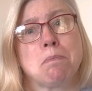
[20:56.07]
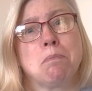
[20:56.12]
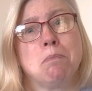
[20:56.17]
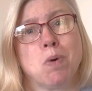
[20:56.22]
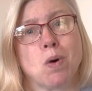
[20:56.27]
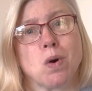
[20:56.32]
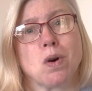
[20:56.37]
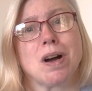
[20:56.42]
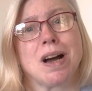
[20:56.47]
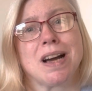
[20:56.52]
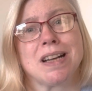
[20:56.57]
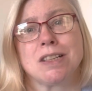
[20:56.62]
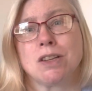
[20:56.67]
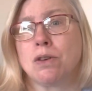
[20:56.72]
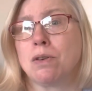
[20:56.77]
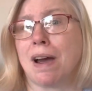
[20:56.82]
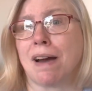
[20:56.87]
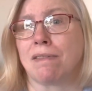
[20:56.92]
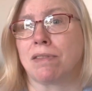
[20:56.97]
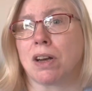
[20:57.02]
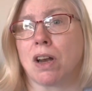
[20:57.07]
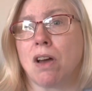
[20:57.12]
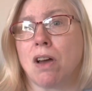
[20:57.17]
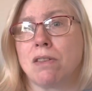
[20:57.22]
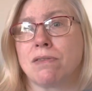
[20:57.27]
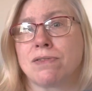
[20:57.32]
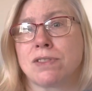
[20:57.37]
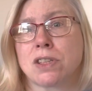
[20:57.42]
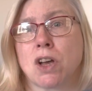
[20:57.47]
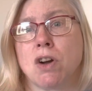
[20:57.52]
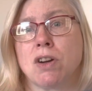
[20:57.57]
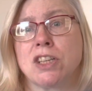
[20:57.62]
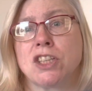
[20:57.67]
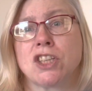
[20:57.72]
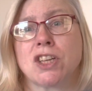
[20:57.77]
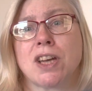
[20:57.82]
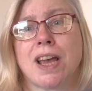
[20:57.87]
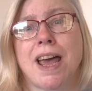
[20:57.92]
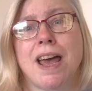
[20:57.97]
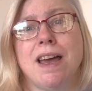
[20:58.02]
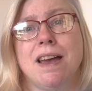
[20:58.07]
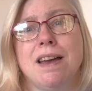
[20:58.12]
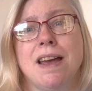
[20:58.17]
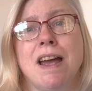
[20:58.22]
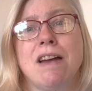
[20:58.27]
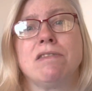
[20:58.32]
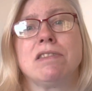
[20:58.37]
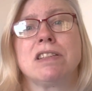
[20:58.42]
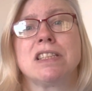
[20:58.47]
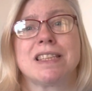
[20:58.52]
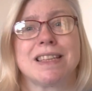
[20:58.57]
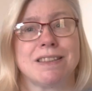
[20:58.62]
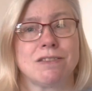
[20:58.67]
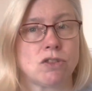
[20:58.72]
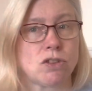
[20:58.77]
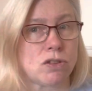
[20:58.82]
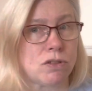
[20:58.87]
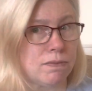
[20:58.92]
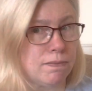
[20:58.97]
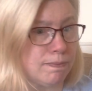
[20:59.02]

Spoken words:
but I do have a lot of Scottish heritage.